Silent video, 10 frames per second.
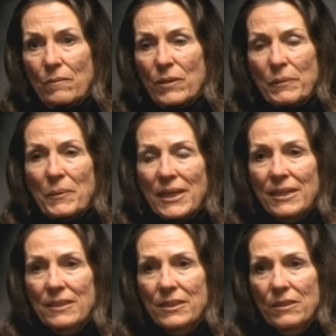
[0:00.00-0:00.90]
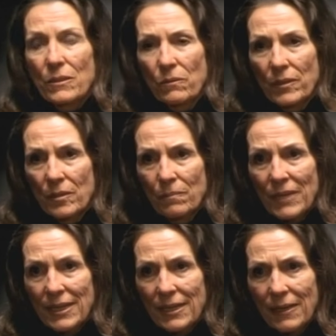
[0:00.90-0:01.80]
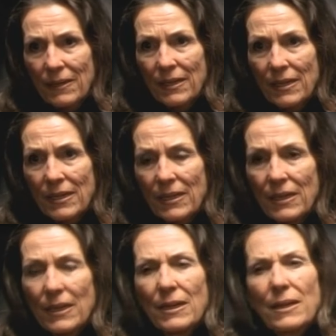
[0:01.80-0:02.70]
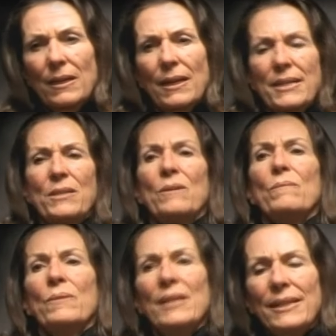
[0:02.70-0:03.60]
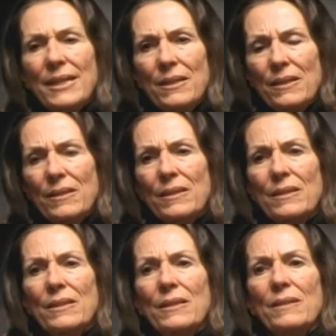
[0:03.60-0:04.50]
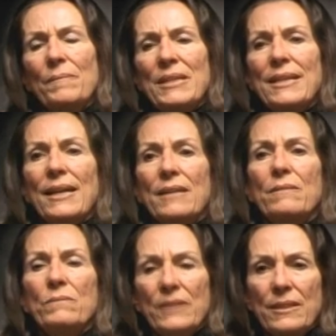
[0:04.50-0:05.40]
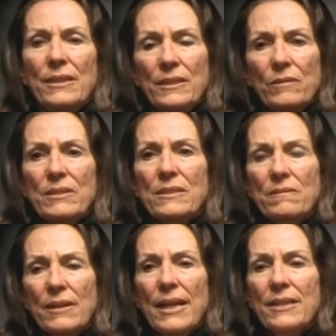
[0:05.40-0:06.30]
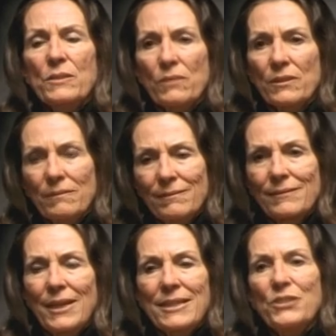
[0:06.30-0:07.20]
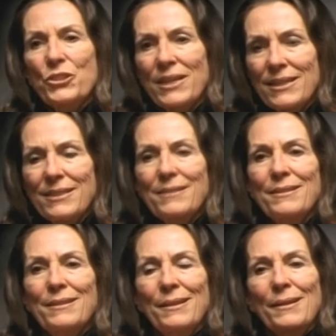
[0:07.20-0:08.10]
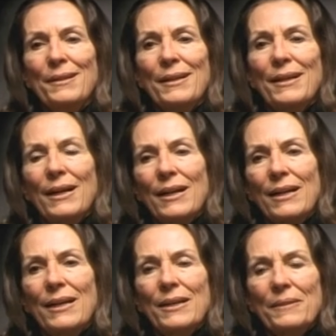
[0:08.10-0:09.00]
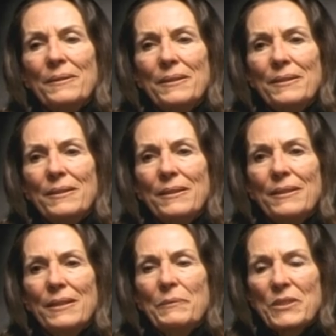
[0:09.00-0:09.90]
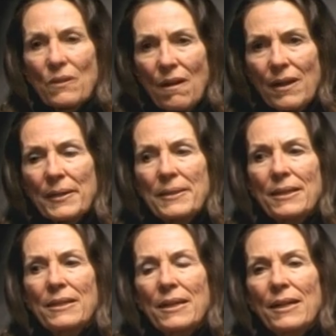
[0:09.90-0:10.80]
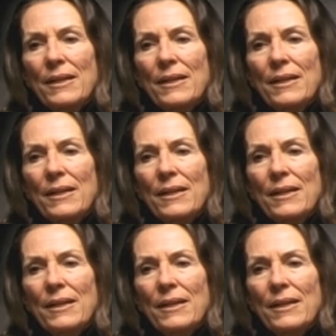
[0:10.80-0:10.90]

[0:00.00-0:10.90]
when we went into the room, uh, I don't really, I mean, Dad, you know, his hands were on his chest, and, uh, and he was gone, and